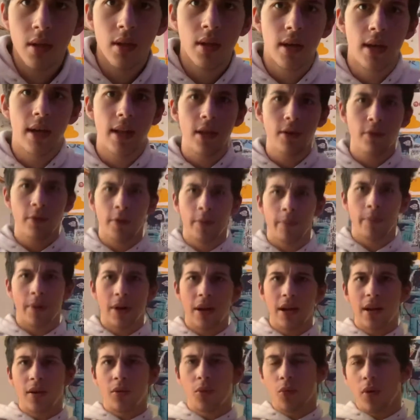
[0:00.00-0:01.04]
Hello
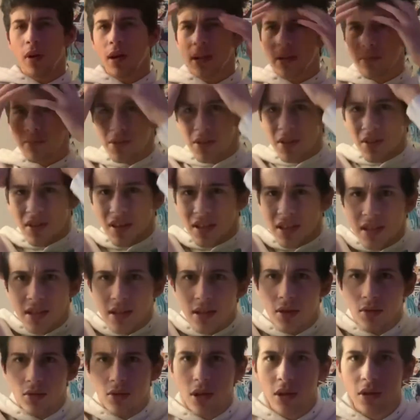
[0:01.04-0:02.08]
everybody and welcome to this
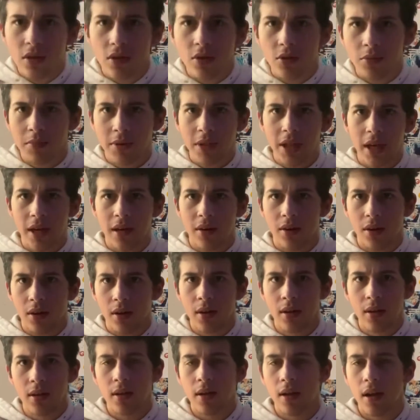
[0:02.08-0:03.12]
new YouTube channel.
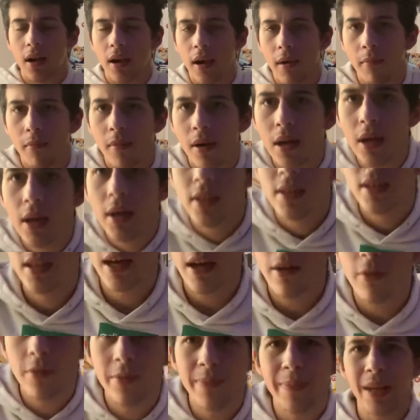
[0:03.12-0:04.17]
Today
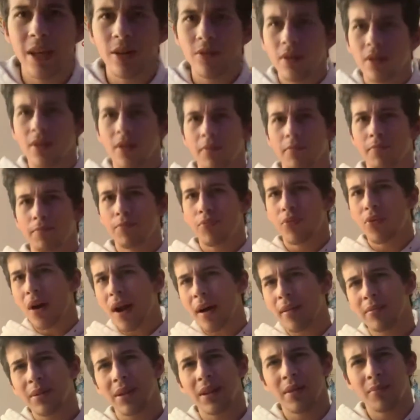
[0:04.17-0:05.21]
I will be doing
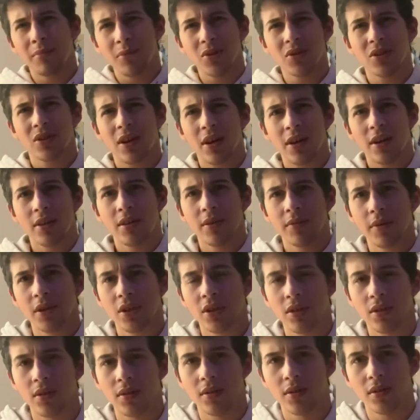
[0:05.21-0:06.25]
probably the most
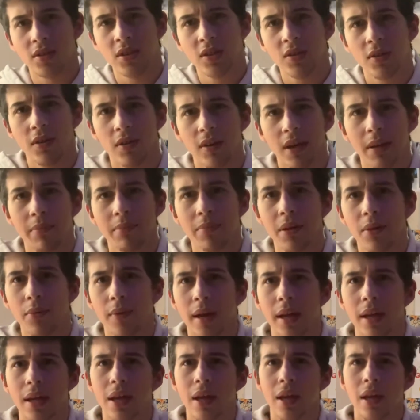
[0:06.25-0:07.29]
controversial Studio Ghibli
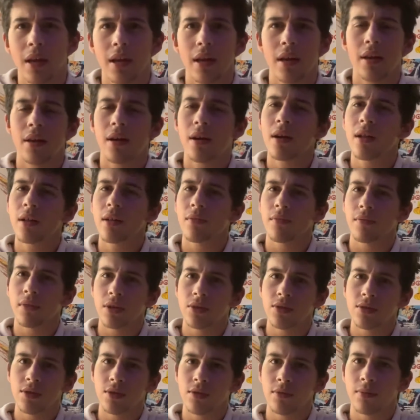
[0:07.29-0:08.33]
ranking in all of
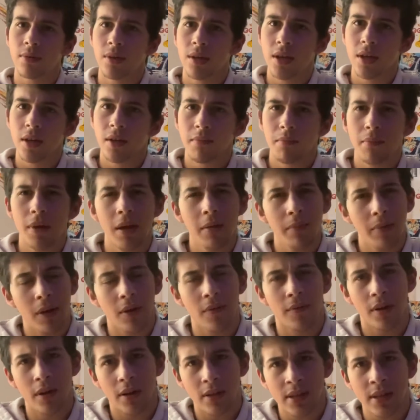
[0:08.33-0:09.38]
YouTube, maybe
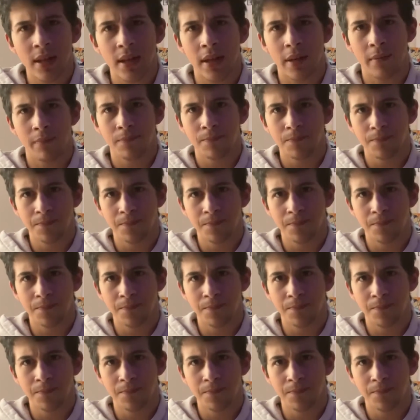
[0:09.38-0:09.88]
of all time.